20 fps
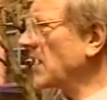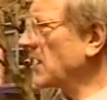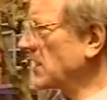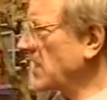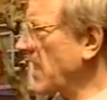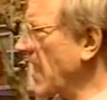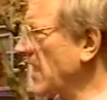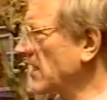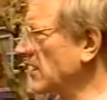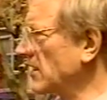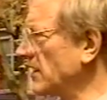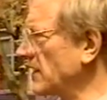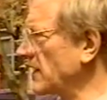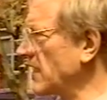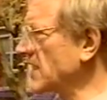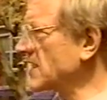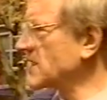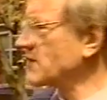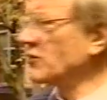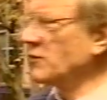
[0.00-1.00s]
cattle and
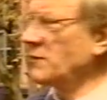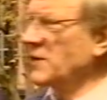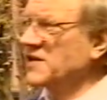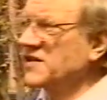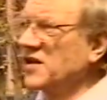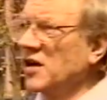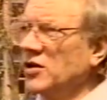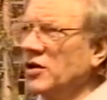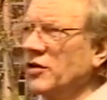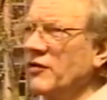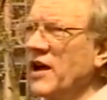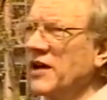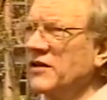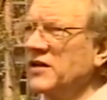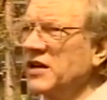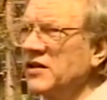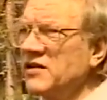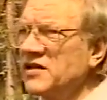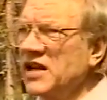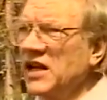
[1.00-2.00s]
things would be sold around
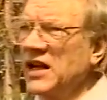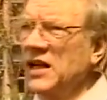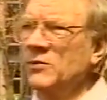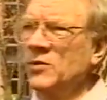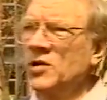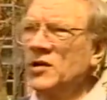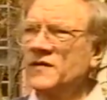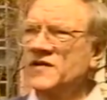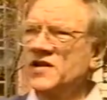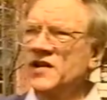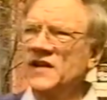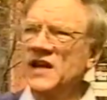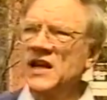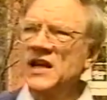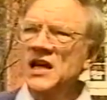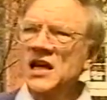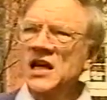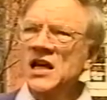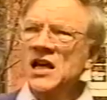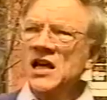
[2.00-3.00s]
here until it moved to the
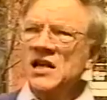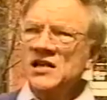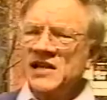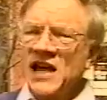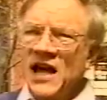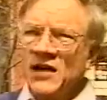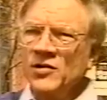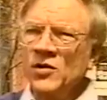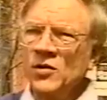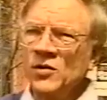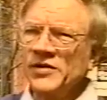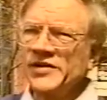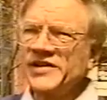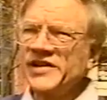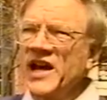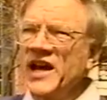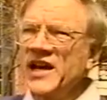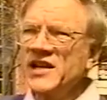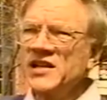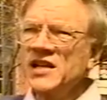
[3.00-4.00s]
Town Hall
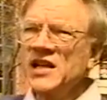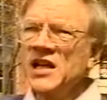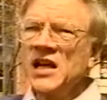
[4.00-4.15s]
site,